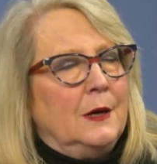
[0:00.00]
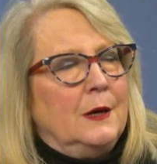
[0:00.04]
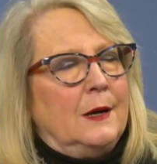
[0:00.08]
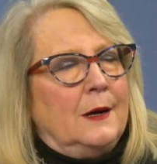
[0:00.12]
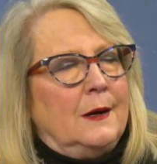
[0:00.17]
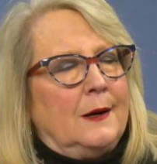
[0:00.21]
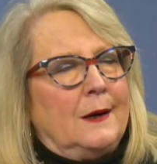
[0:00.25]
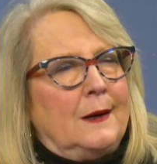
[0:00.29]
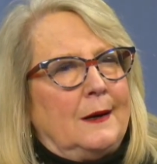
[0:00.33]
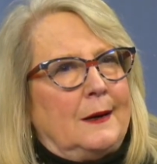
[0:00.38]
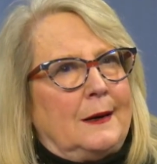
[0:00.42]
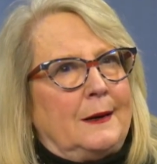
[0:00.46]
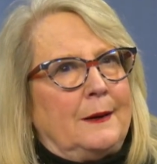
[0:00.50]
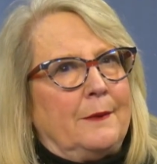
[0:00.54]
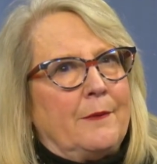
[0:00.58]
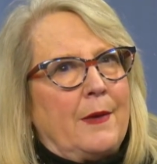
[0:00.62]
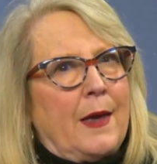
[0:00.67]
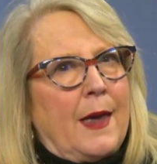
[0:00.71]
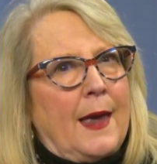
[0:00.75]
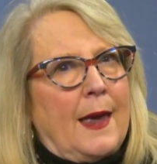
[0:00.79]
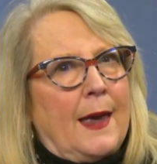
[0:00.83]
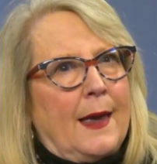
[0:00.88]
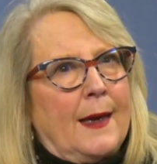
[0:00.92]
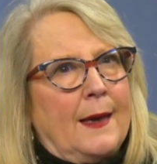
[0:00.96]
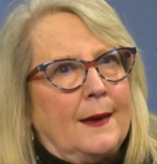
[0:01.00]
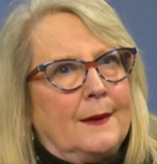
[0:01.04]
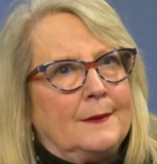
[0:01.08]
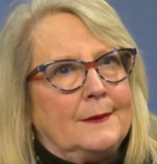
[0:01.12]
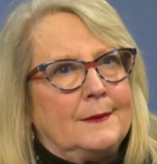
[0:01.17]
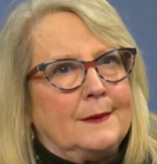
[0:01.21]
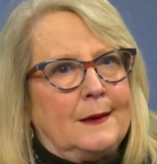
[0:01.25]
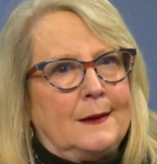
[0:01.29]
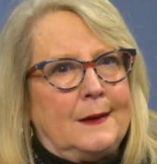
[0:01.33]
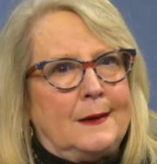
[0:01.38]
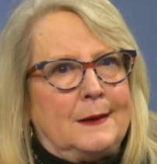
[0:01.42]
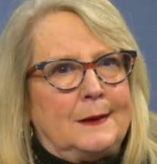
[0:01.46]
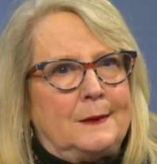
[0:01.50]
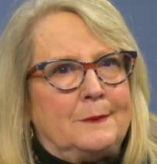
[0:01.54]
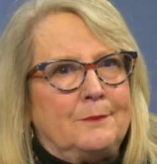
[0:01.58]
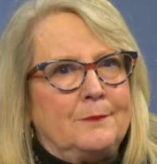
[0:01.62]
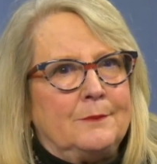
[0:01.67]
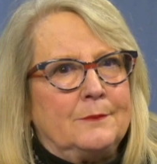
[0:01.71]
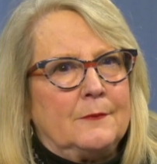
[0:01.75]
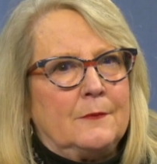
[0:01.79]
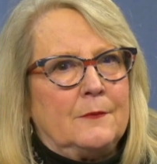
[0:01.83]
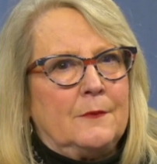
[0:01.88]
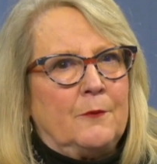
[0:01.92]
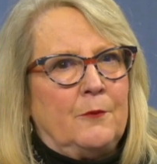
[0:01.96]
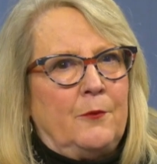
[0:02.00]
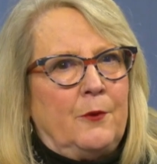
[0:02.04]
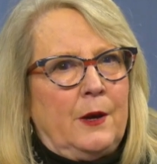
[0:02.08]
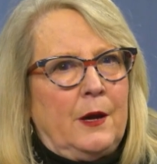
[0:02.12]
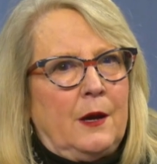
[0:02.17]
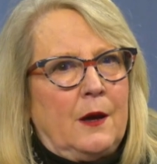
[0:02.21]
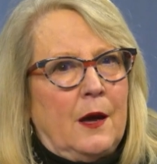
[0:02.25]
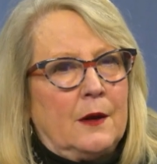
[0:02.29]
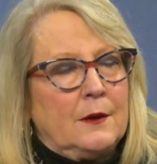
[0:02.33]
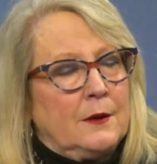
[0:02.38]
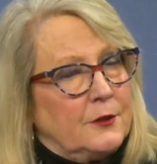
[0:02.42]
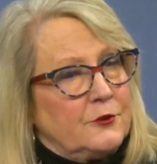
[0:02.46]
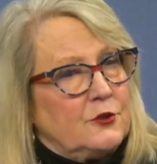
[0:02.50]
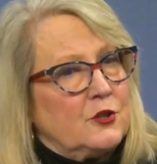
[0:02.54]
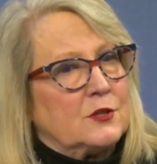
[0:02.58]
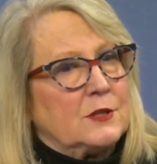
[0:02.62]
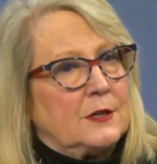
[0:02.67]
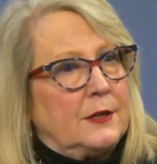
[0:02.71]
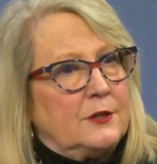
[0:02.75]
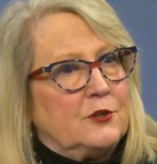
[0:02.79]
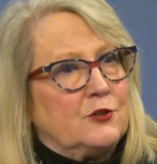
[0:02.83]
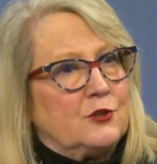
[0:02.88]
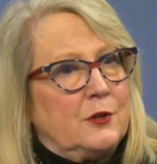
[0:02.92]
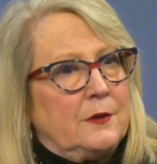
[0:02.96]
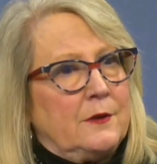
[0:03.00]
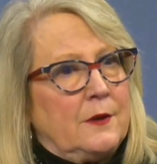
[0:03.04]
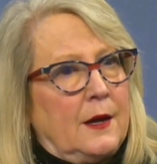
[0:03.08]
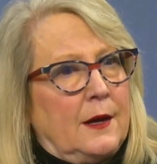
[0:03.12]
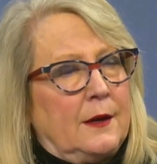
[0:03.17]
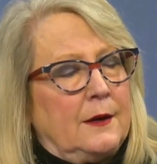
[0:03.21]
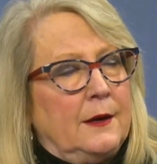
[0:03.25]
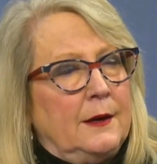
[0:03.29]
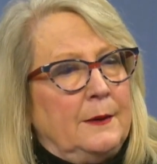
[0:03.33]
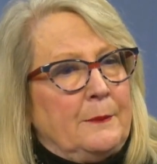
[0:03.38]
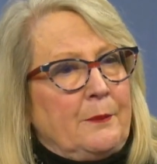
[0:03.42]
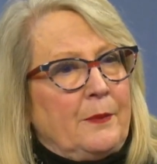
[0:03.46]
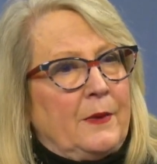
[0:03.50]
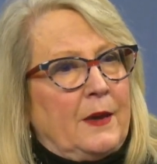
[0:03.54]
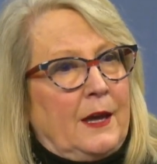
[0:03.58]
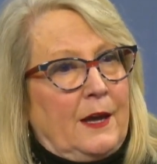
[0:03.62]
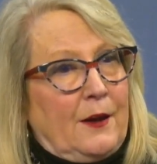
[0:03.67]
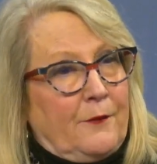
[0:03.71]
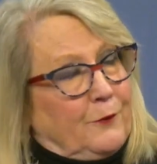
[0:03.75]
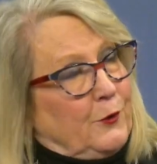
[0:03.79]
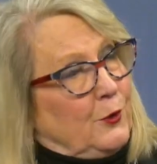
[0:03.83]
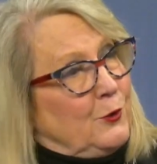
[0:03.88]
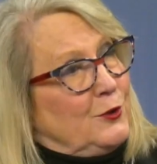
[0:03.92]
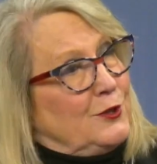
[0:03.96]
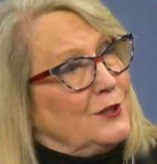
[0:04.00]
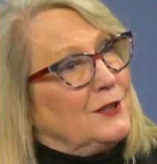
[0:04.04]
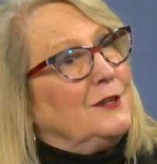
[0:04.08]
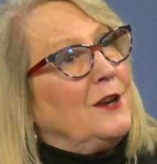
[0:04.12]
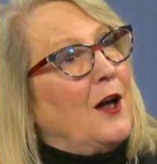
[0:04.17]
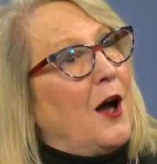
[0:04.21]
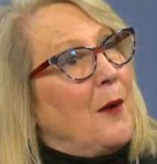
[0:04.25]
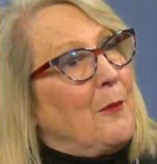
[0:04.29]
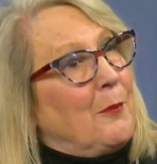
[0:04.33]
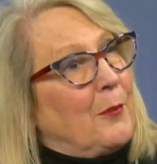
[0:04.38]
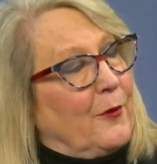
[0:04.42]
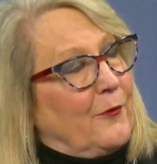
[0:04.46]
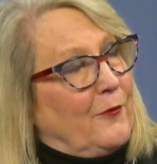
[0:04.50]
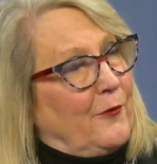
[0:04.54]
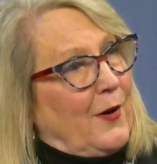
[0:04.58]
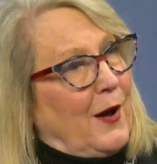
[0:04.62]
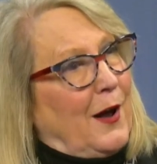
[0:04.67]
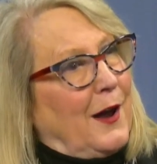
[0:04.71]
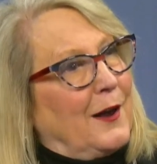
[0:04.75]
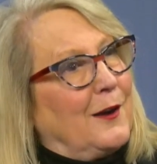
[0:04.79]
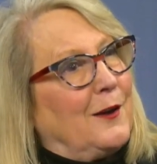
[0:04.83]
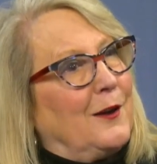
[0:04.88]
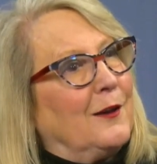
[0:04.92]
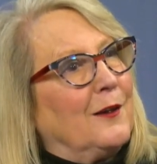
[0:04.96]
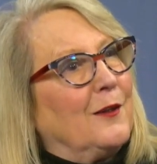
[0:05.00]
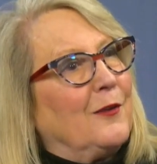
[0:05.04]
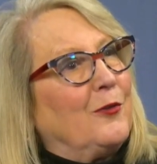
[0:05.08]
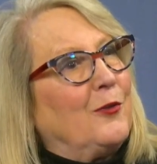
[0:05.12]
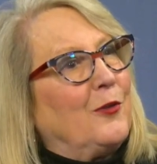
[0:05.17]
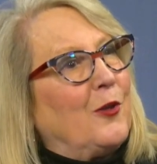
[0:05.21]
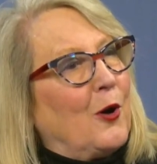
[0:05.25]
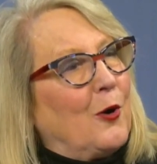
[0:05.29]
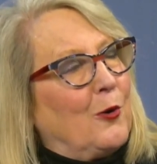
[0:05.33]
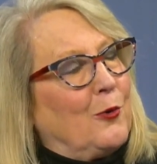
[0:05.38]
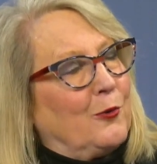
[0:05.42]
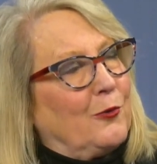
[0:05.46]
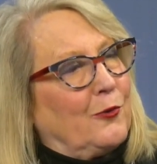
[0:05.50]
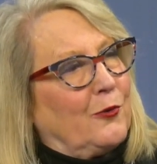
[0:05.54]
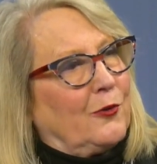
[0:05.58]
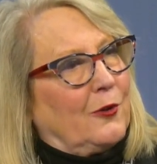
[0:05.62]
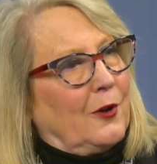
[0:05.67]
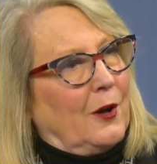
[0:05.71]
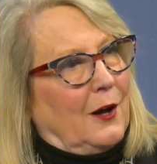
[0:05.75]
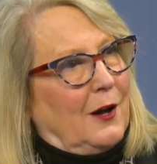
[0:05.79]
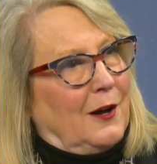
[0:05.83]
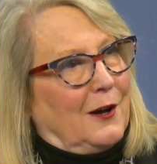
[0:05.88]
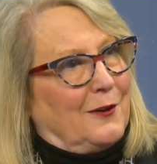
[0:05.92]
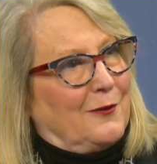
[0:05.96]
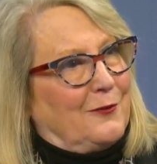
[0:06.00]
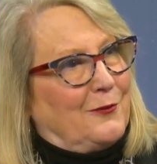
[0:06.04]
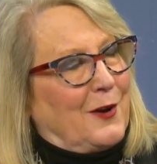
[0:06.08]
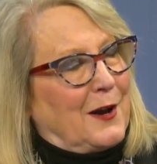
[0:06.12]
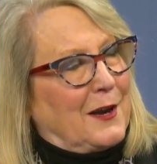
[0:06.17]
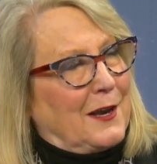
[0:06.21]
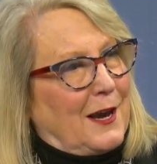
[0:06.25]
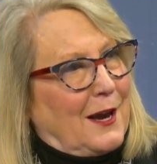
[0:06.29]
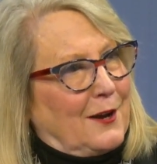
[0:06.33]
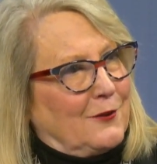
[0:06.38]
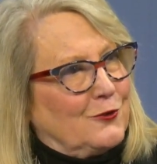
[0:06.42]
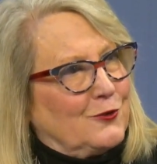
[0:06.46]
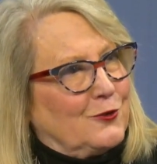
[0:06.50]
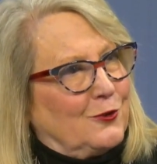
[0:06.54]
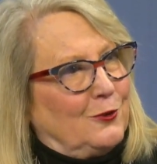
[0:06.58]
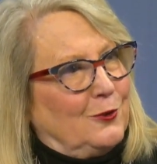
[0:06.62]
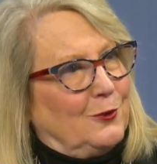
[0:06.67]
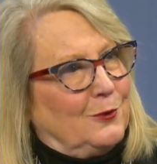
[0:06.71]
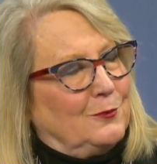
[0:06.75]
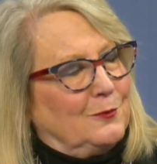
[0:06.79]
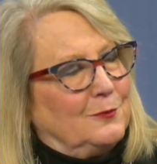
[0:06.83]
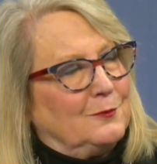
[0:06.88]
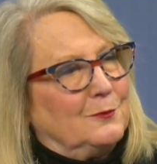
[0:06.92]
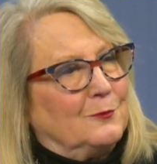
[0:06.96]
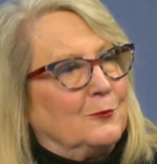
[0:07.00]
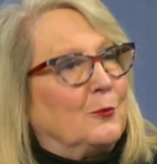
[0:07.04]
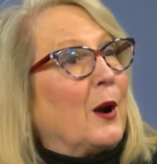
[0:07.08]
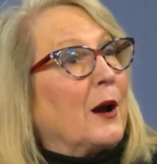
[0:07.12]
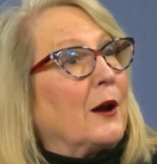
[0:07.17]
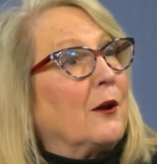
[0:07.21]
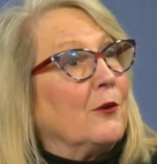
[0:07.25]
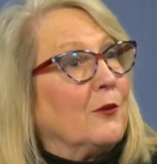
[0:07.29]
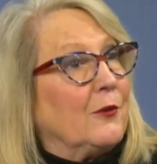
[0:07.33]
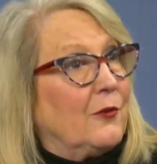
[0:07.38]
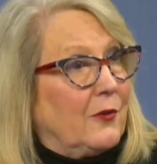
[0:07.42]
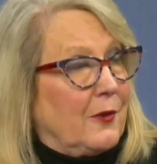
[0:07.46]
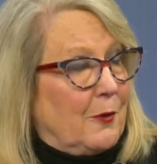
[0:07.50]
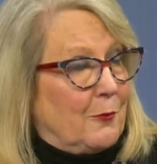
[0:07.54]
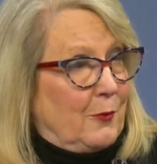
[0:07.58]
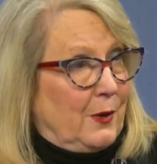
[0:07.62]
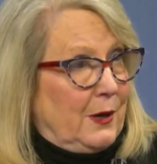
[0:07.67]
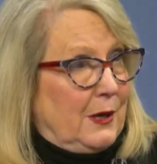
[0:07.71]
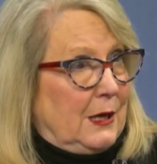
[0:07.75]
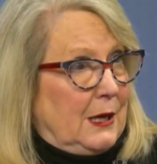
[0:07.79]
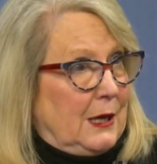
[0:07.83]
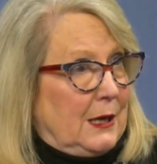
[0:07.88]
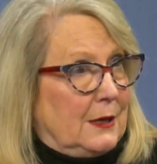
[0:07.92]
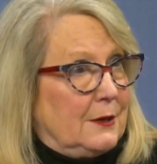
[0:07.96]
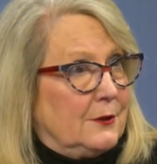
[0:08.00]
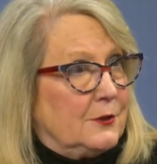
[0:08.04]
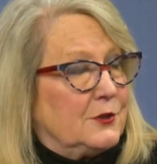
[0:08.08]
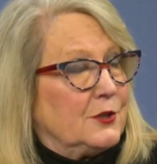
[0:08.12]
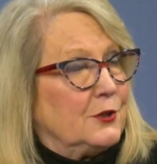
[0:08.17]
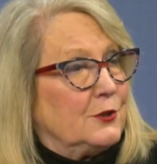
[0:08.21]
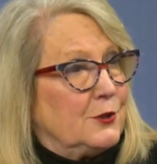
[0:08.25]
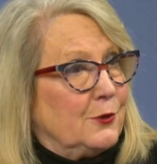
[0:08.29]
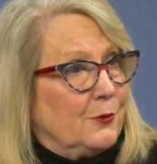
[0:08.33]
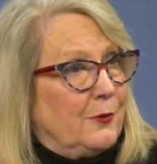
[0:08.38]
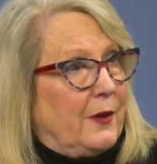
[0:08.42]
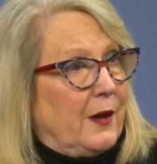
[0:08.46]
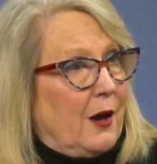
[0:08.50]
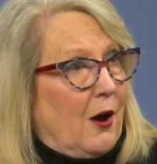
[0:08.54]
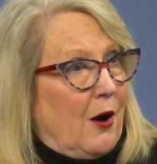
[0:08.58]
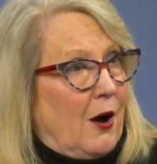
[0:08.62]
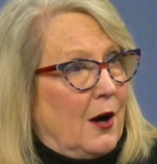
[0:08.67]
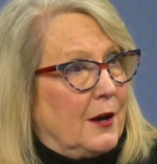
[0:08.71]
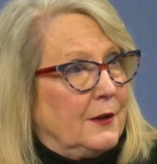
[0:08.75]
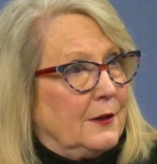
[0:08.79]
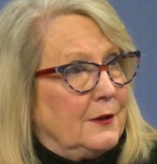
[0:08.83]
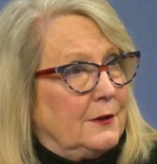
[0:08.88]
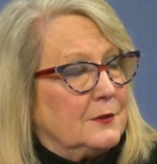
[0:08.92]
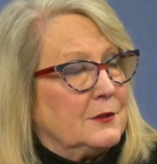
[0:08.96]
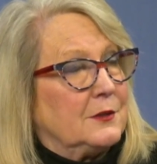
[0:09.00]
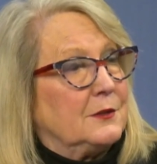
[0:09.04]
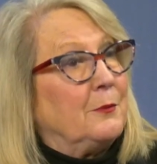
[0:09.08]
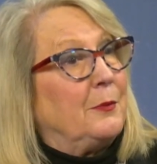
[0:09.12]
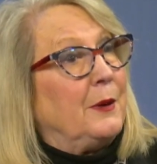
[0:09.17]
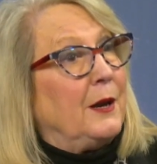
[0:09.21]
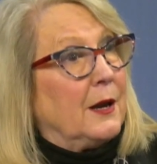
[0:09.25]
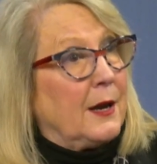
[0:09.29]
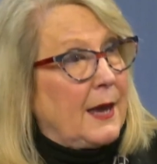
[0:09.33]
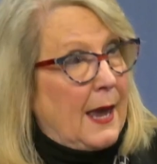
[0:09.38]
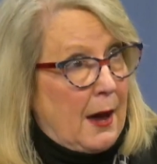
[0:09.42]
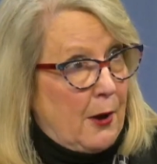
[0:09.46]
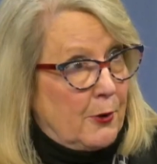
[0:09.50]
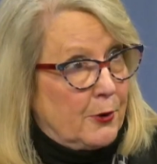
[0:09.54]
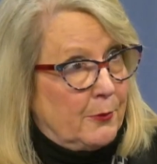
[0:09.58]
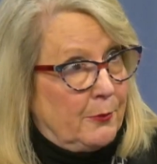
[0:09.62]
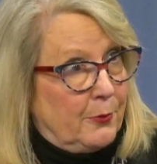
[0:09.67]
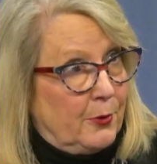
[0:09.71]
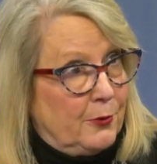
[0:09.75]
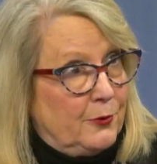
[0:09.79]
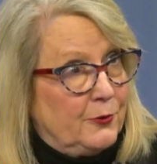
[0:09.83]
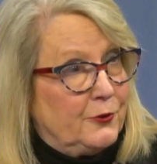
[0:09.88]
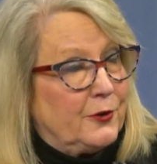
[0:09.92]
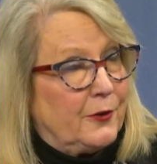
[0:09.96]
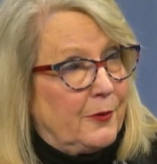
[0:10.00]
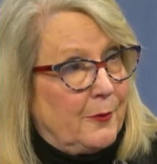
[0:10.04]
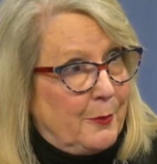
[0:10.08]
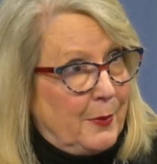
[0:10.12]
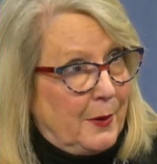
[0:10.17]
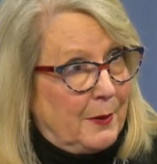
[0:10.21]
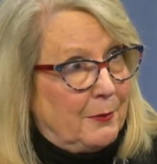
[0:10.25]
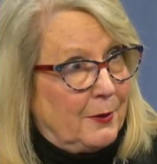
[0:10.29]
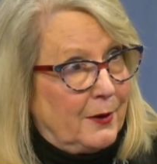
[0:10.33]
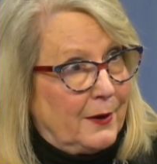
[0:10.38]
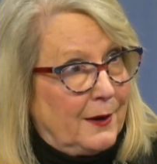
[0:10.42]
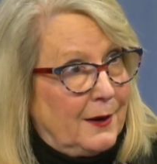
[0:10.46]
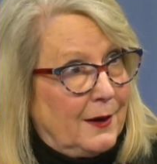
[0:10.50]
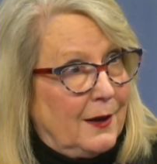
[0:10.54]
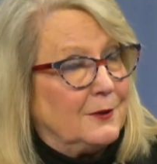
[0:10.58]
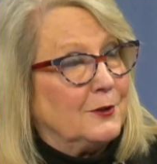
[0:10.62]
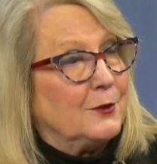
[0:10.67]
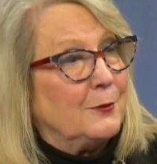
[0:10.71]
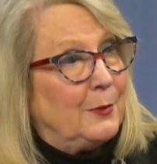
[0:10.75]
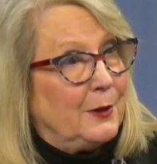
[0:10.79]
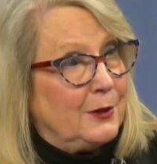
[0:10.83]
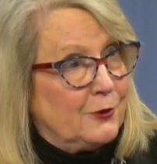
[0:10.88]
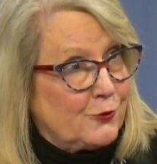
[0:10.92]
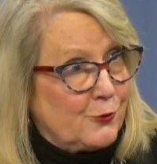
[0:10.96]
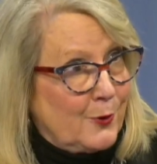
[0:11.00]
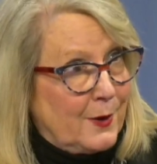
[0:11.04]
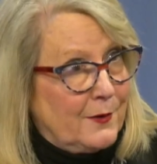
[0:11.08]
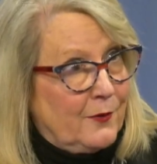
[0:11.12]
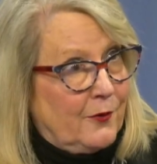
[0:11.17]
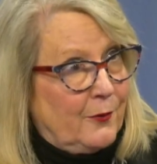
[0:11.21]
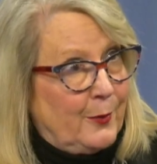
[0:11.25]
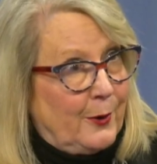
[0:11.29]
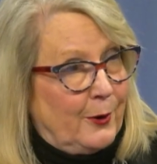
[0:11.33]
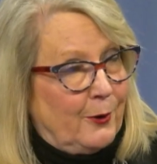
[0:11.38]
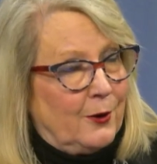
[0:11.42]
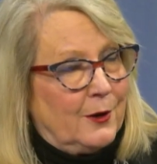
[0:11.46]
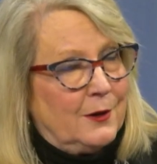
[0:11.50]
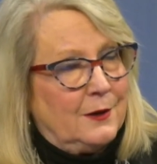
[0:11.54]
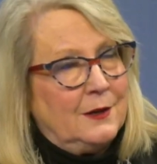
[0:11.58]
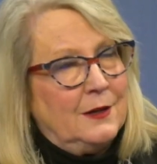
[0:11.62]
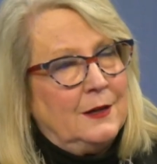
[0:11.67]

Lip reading: We got legislation that if you did not provide those financial records that we needed to do the audit, to be accountable to the public and to be transparent,